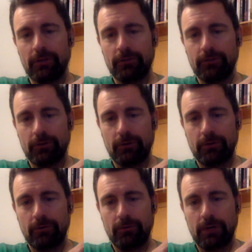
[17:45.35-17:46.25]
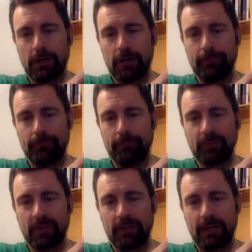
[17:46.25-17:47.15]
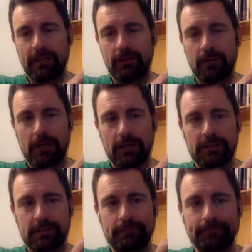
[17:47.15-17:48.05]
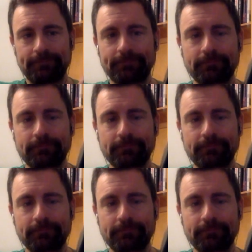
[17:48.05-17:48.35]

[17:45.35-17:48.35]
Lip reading: So that interlocks.